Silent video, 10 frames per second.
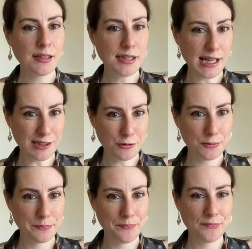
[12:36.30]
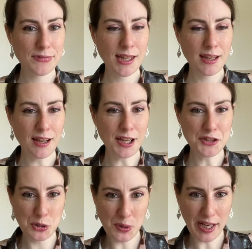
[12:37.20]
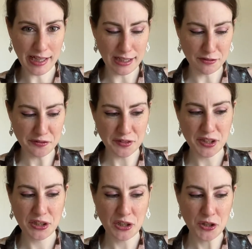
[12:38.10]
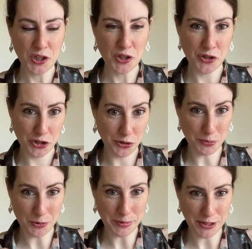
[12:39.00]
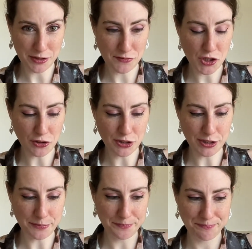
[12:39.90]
Now, I do have 2 more bars of chocolate.